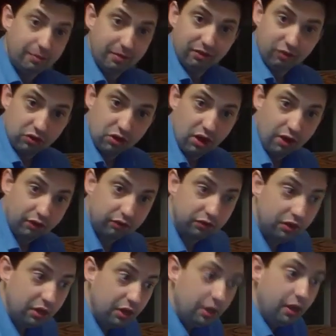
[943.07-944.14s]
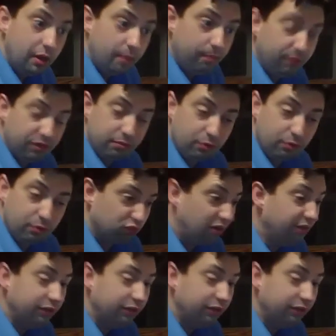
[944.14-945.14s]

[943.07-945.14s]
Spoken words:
that depends on cost, but the most